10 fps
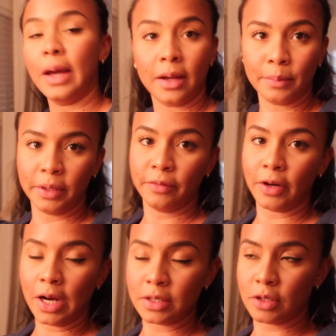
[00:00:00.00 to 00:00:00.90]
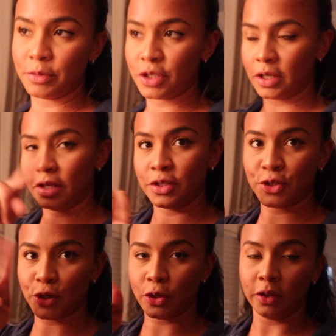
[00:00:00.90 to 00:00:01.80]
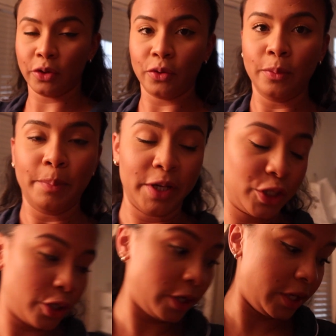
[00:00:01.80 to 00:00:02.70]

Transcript: I completely forgot, so I'm just gonna insert a little picture